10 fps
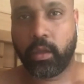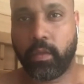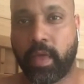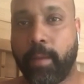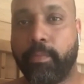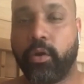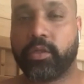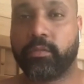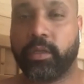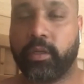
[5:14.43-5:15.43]
That
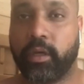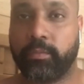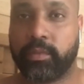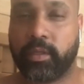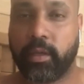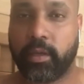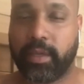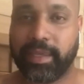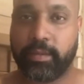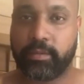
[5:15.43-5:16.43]
person becomes
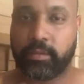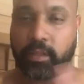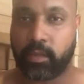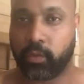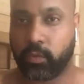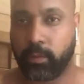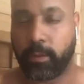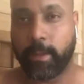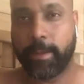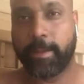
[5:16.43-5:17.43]
unstable
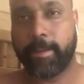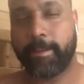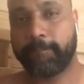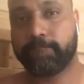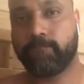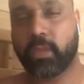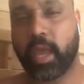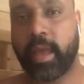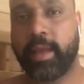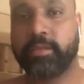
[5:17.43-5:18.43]

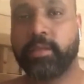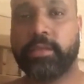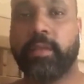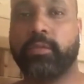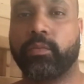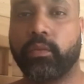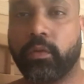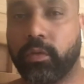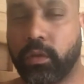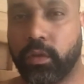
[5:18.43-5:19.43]
and
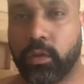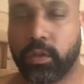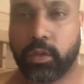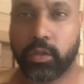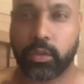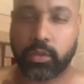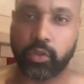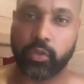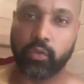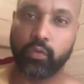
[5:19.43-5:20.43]
susceptible
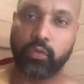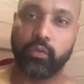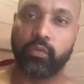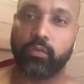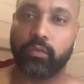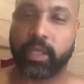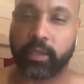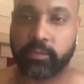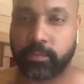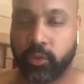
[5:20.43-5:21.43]
to
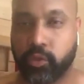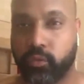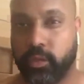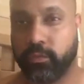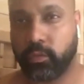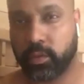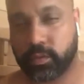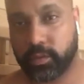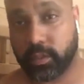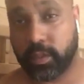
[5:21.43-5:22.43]
negative spiritual
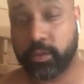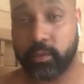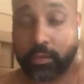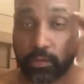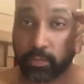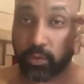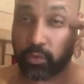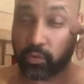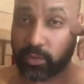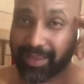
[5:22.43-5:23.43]
influences and
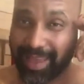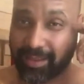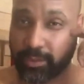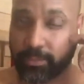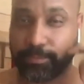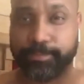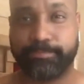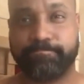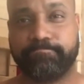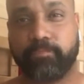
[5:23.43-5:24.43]
spiritual attacks.
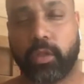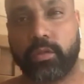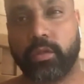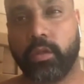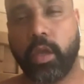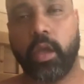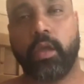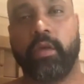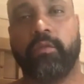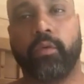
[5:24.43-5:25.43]
You see,
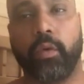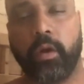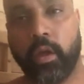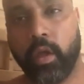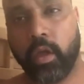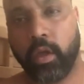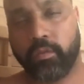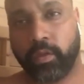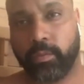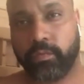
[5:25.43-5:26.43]
therefore,
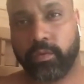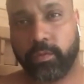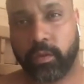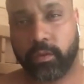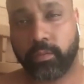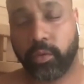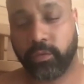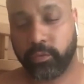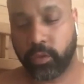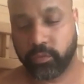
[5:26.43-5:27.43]
from a point
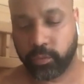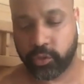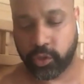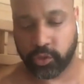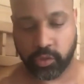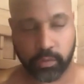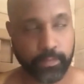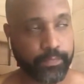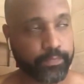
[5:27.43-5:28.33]
of view of a magician,